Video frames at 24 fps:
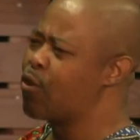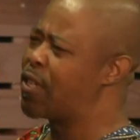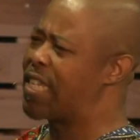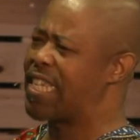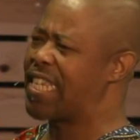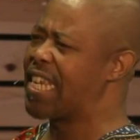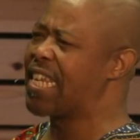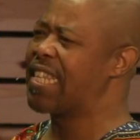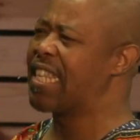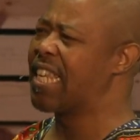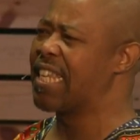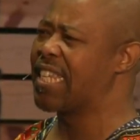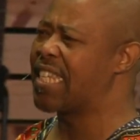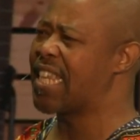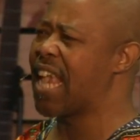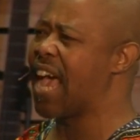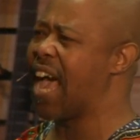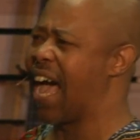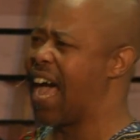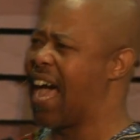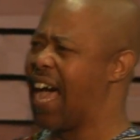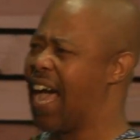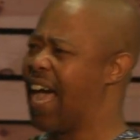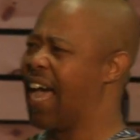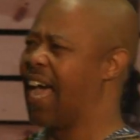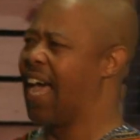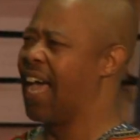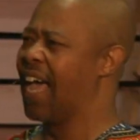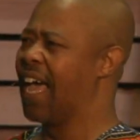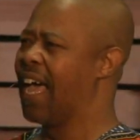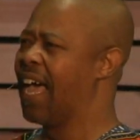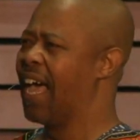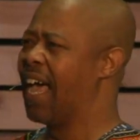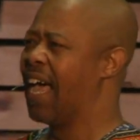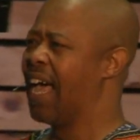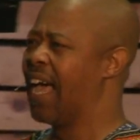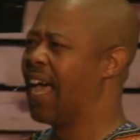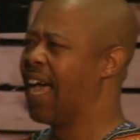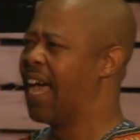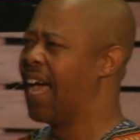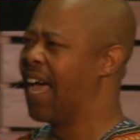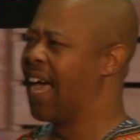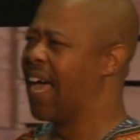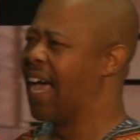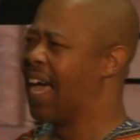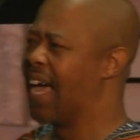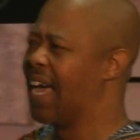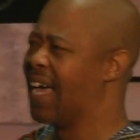without any
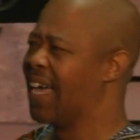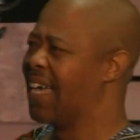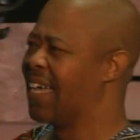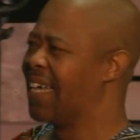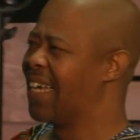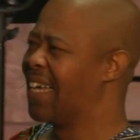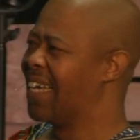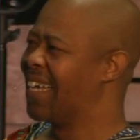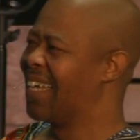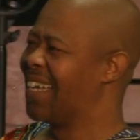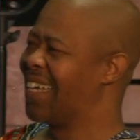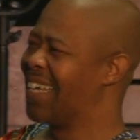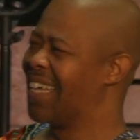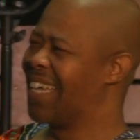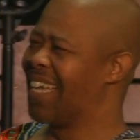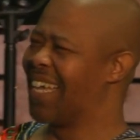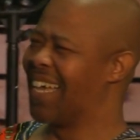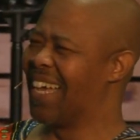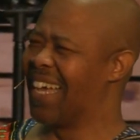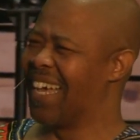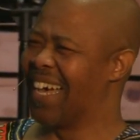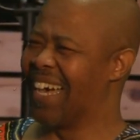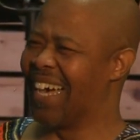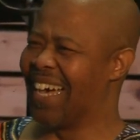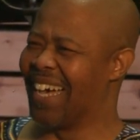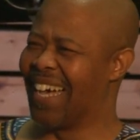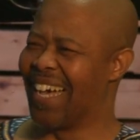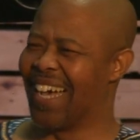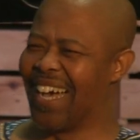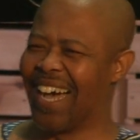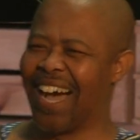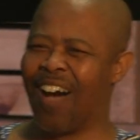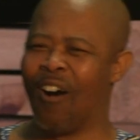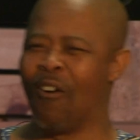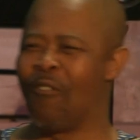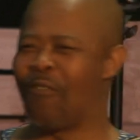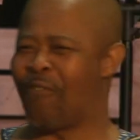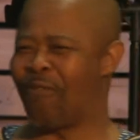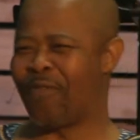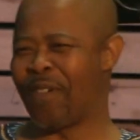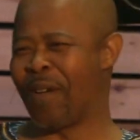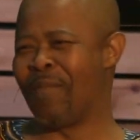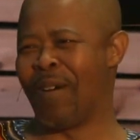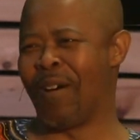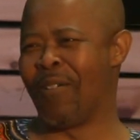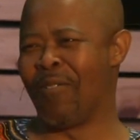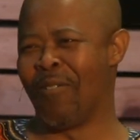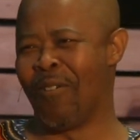disturbance. And
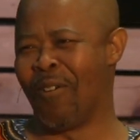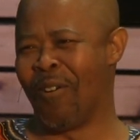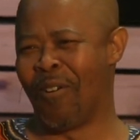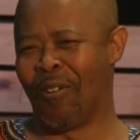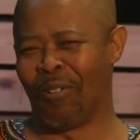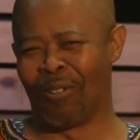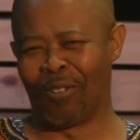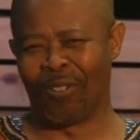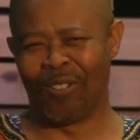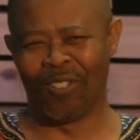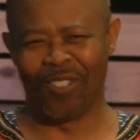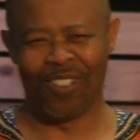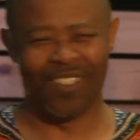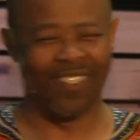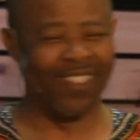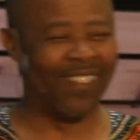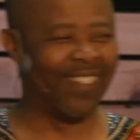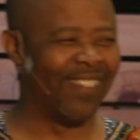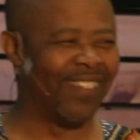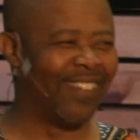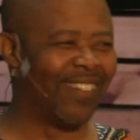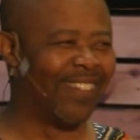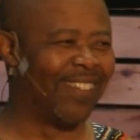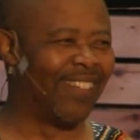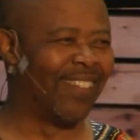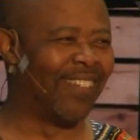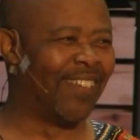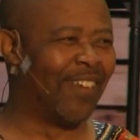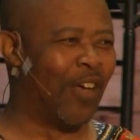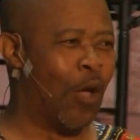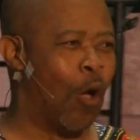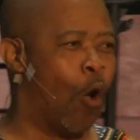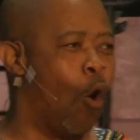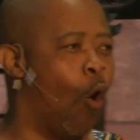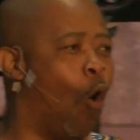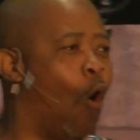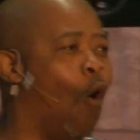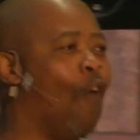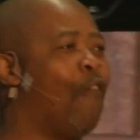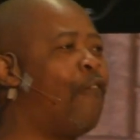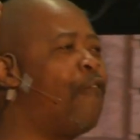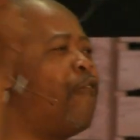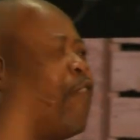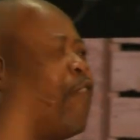he gives you the scriptures